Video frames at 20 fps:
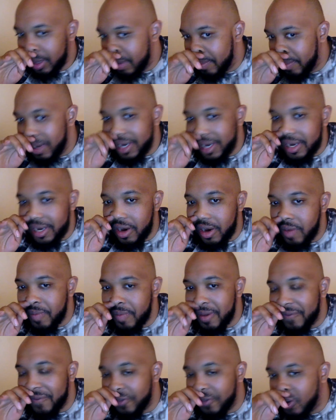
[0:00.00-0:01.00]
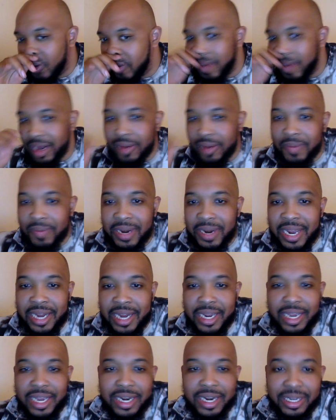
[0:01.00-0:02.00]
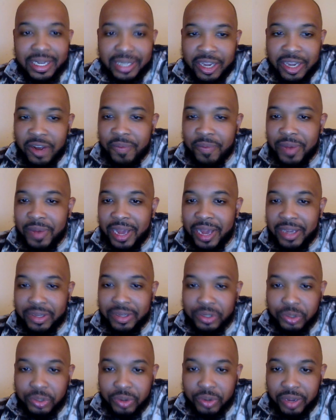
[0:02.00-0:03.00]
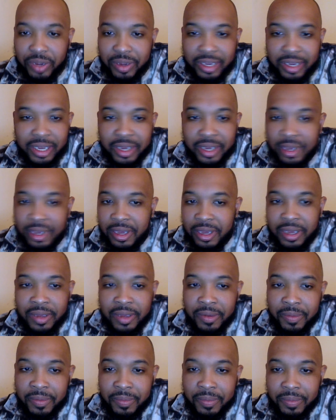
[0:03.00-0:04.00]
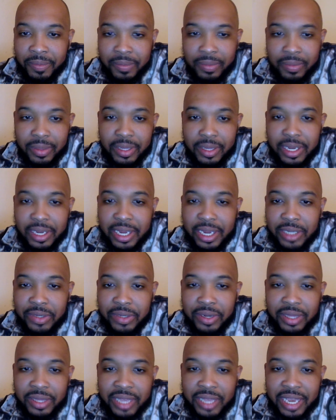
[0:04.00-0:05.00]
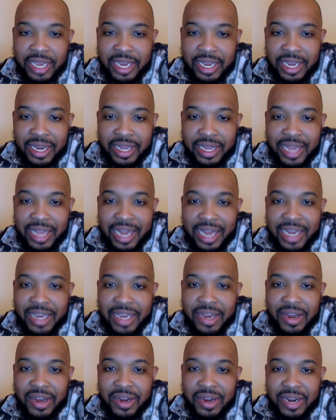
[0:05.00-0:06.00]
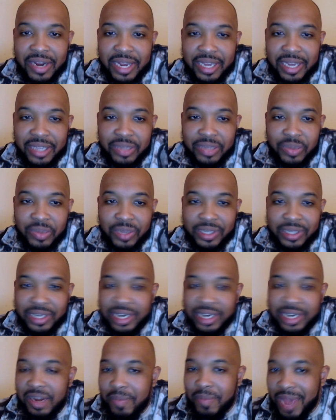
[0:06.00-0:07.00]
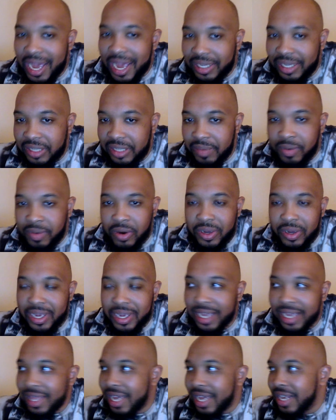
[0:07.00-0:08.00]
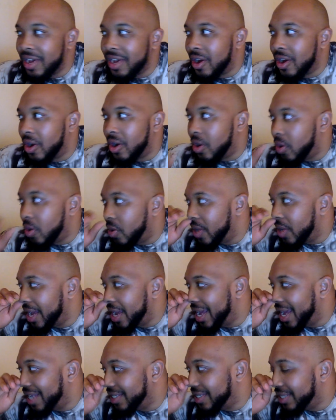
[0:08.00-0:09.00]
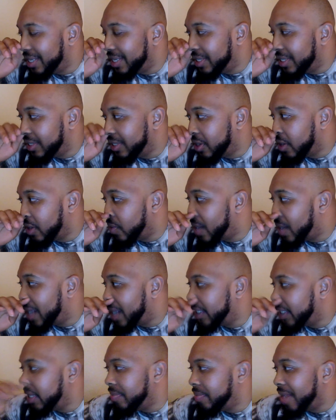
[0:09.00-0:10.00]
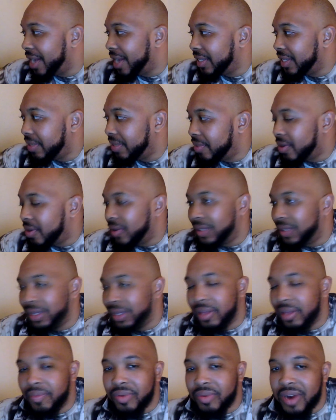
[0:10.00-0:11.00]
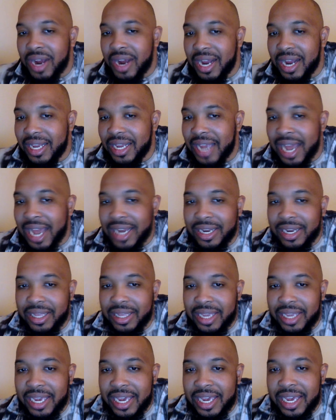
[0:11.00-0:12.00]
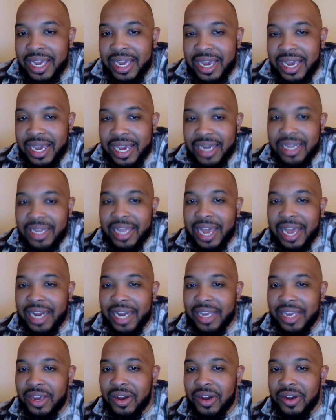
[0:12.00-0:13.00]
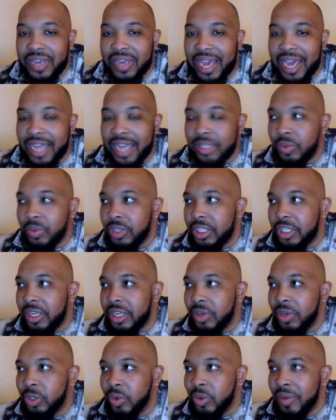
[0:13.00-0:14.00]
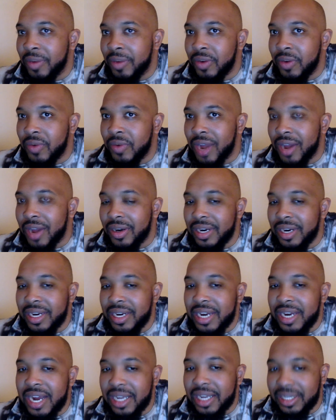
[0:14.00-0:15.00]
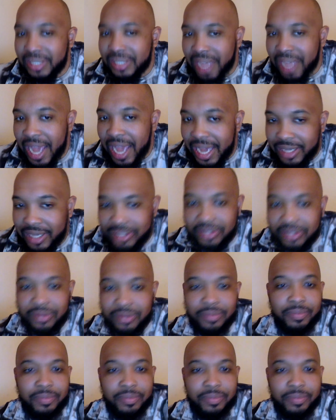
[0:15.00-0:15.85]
But don't be fooled by the banana in the tailpipe trick to get you to thinking. A lot of y'all niggas wasn't into basketball yet. A lot of y'all old heads didn't start watching basketball until LeBron got in the league, and a lot of y'all cats was still swimming around in nutsacks.